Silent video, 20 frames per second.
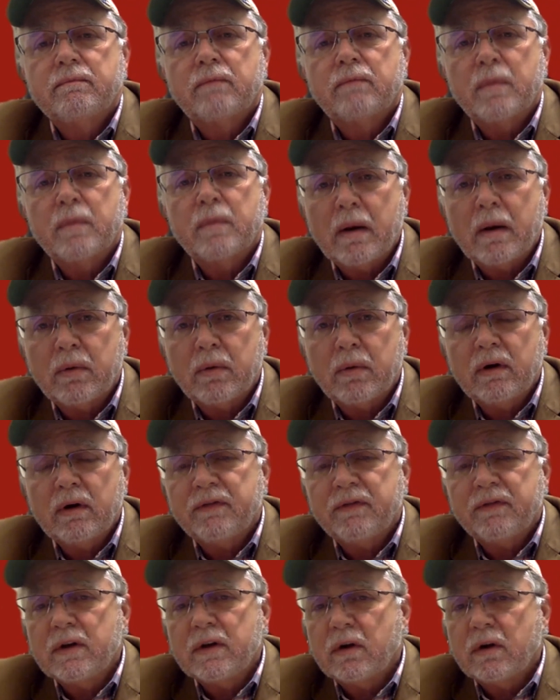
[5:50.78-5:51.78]
remember,
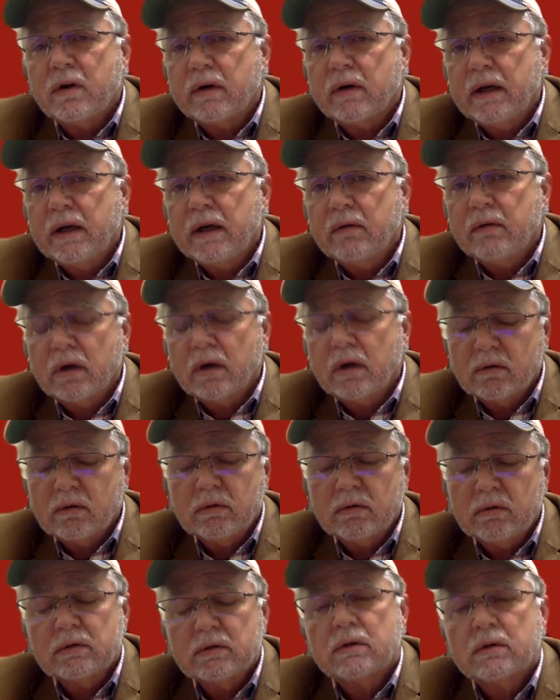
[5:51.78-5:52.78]
if you know a hero,